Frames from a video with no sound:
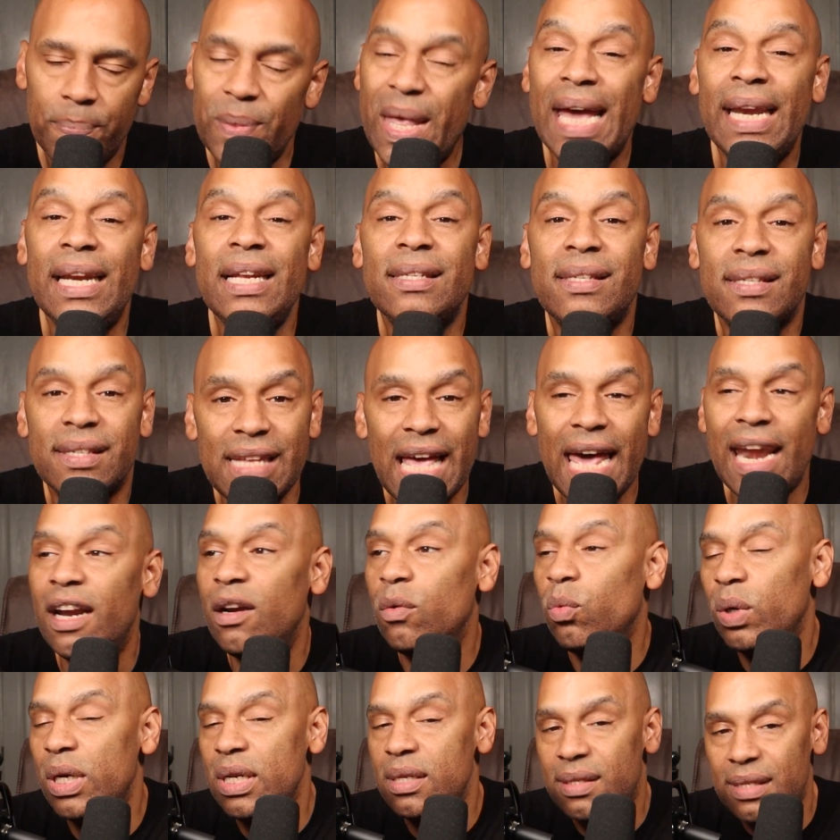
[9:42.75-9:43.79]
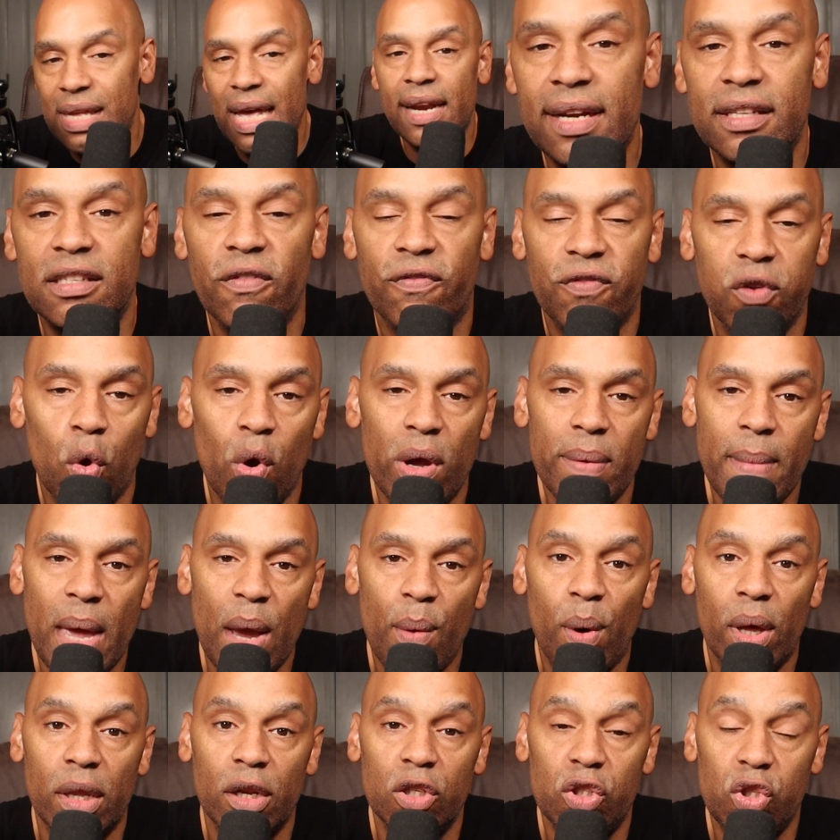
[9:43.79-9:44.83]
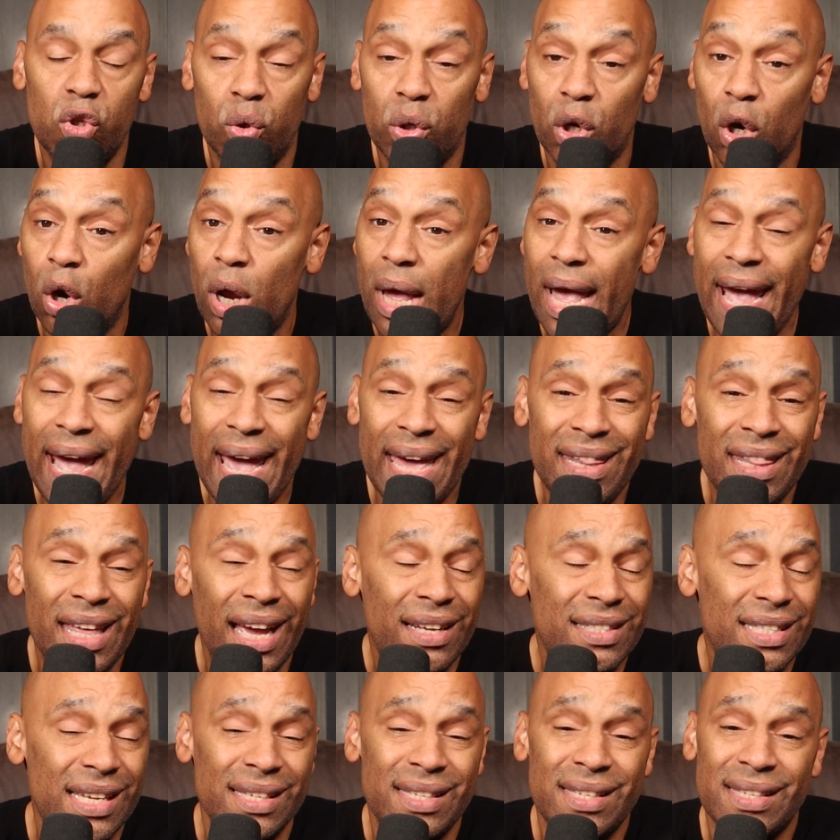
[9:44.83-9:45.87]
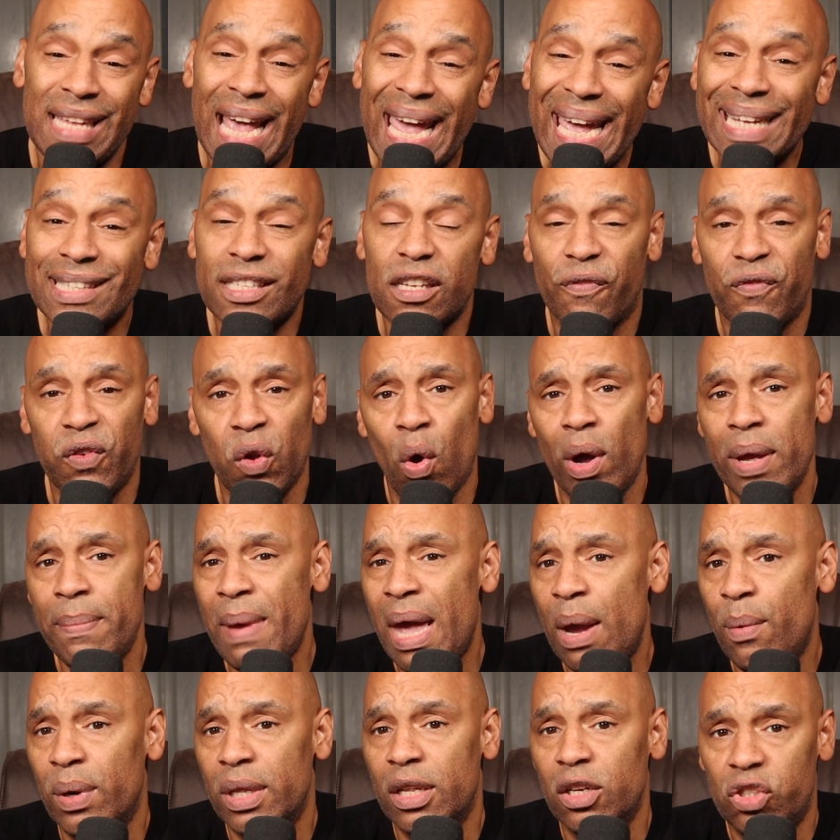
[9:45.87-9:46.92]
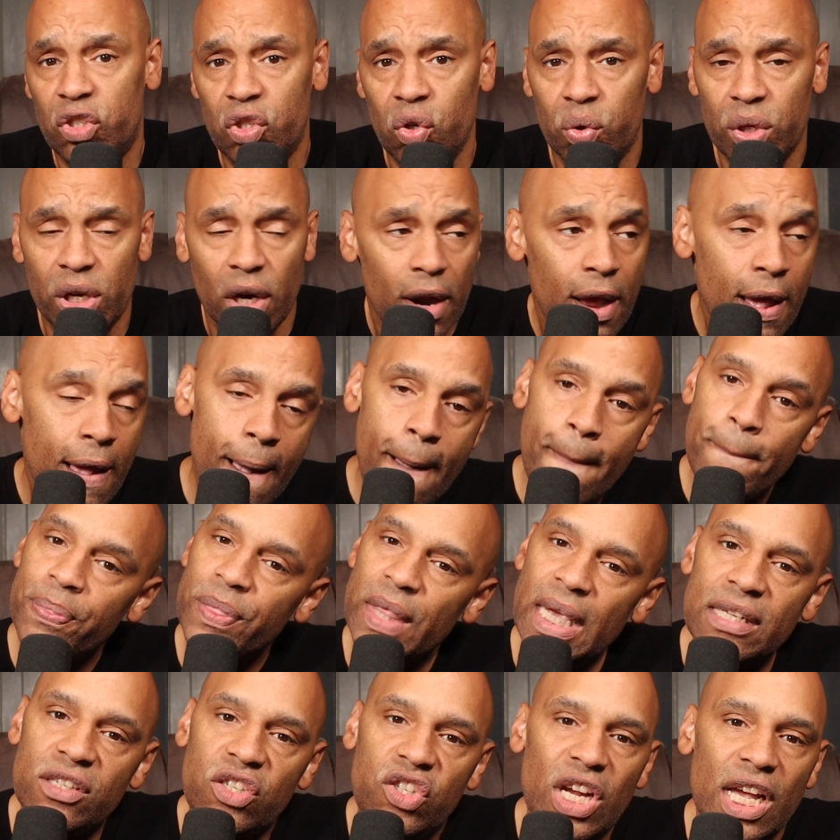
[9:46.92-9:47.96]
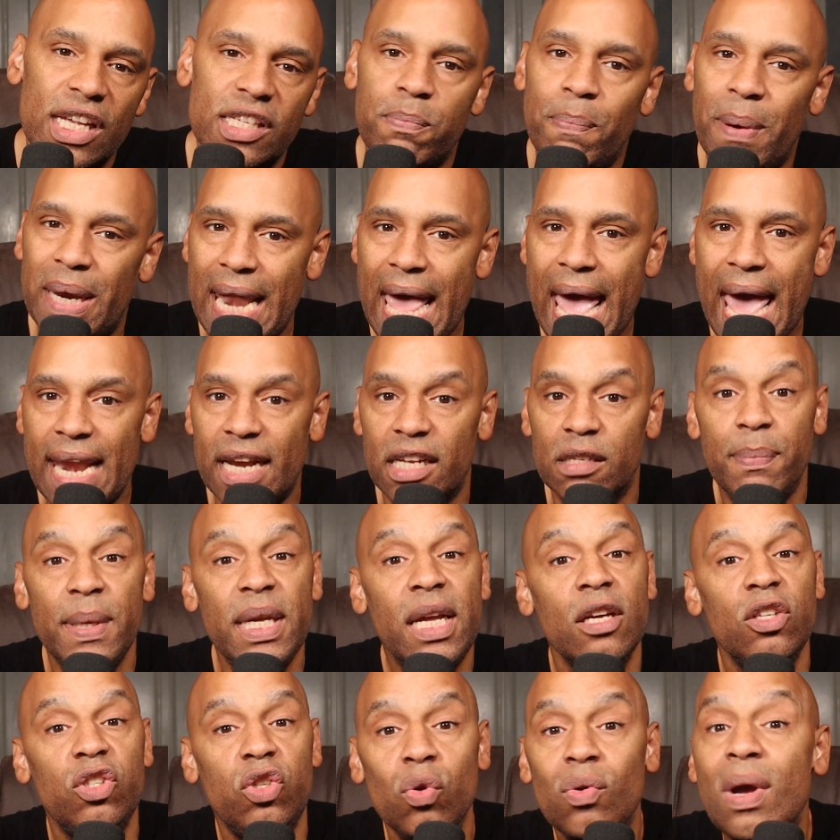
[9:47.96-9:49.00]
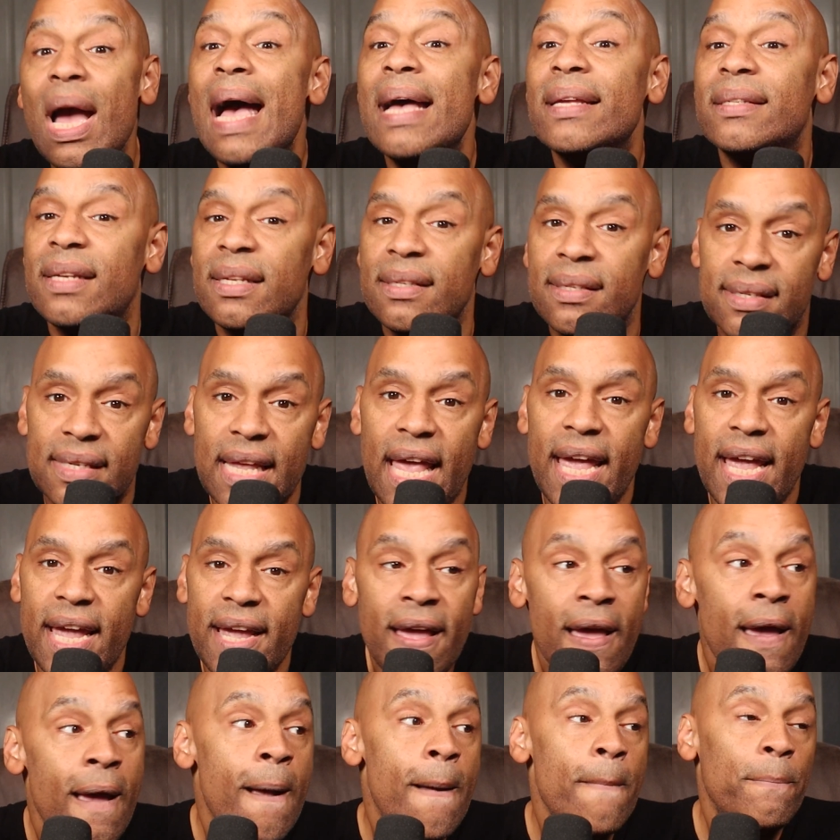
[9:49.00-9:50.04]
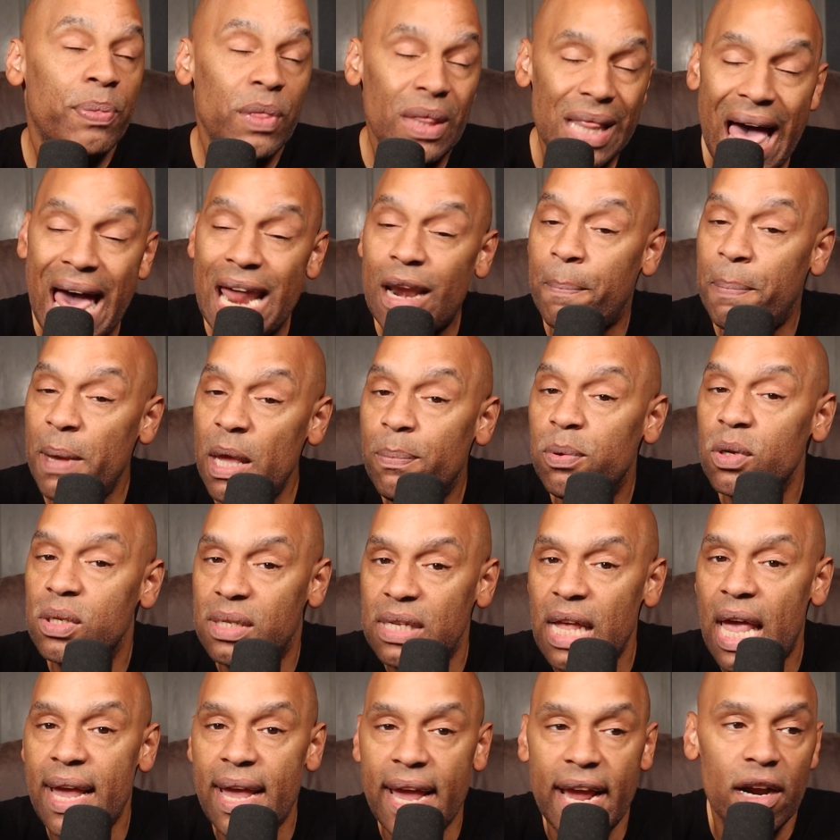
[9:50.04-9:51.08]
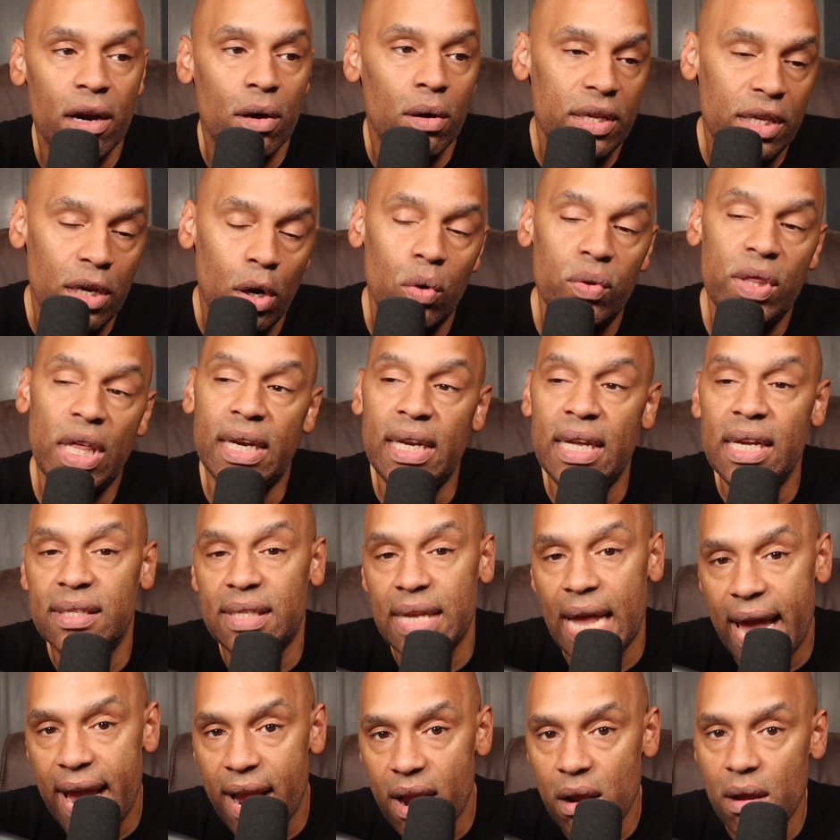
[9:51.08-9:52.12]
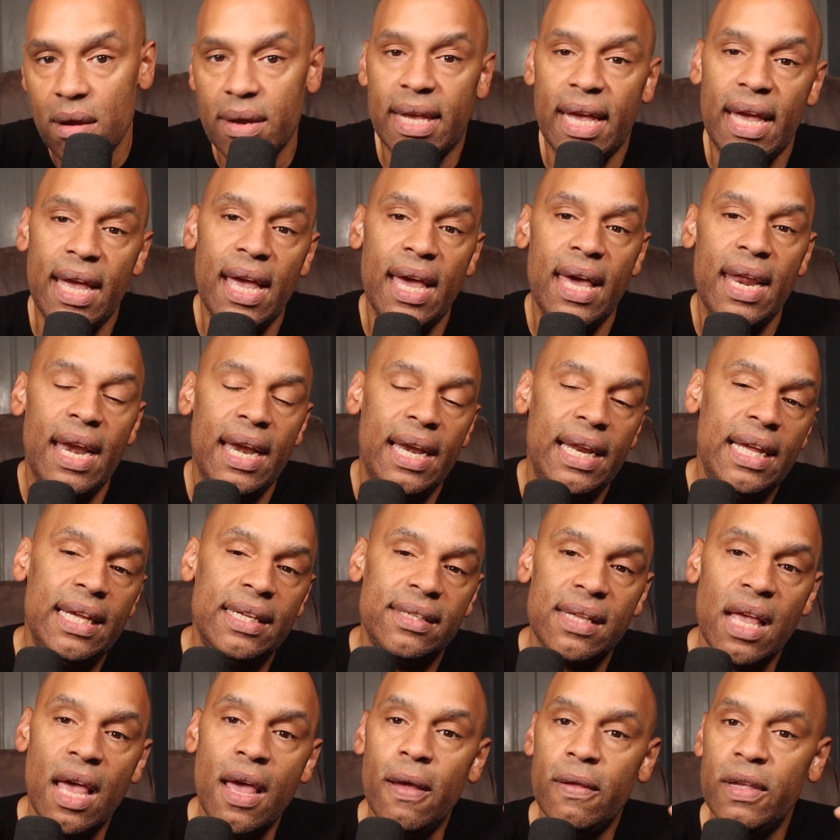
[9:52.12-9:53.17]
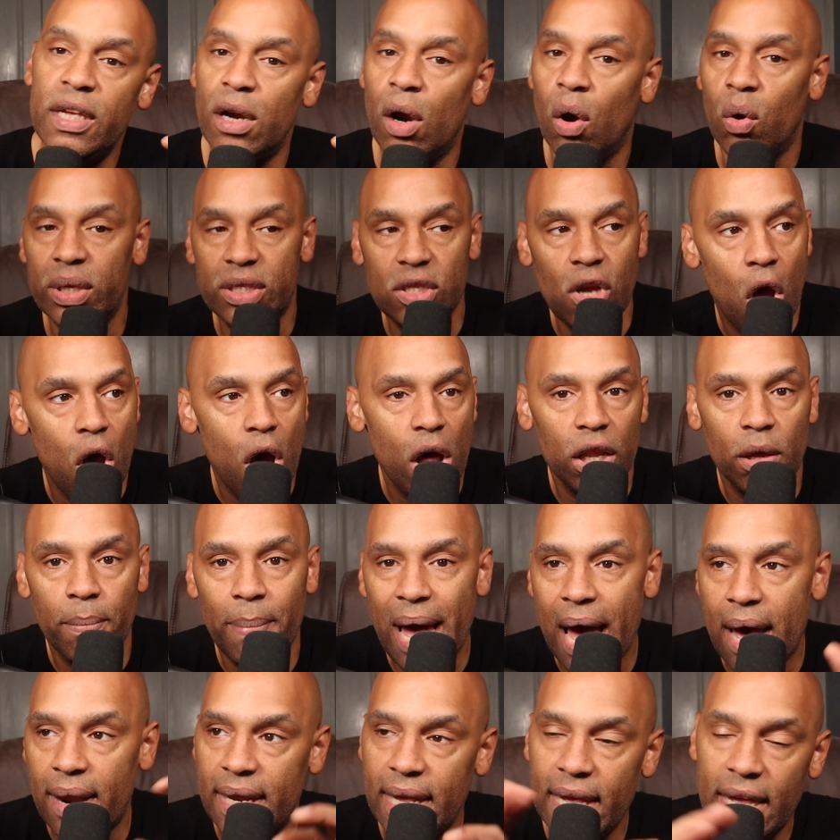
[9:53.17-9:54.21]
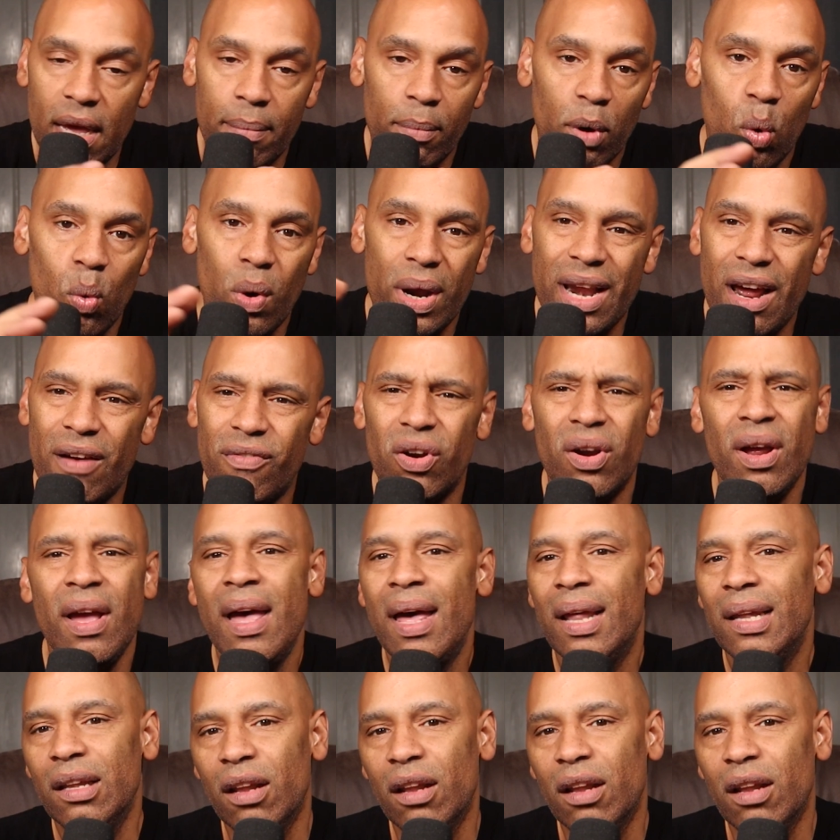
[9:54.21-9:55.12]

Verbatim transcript: And he said it when he said it to Floyd Mayweather Junior And the, to say it to Floyd Mayweather Junior is just bananas because you guys can say, a lot of people say, you know, that he's arrogant and he's, you know, it's all about him or whatever.